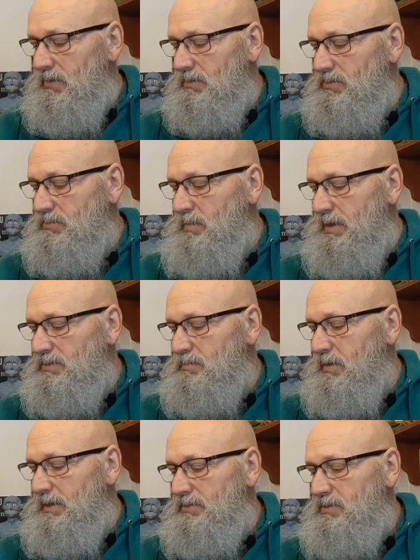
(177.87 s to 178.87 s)
This is best
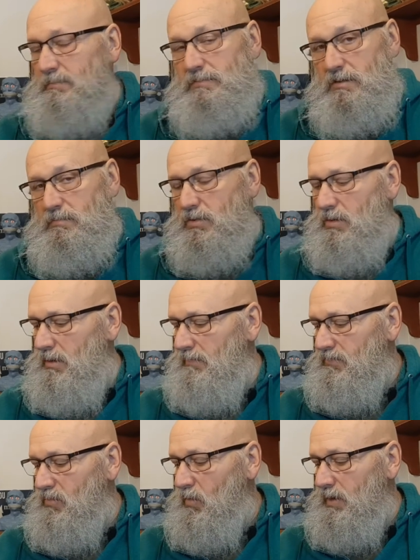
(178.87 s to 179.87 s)
by September
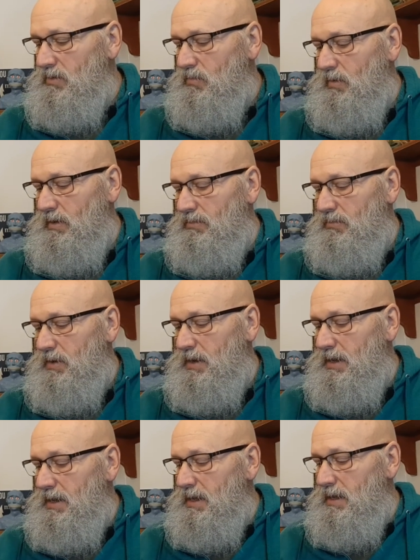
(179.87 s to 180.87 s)
of 2023.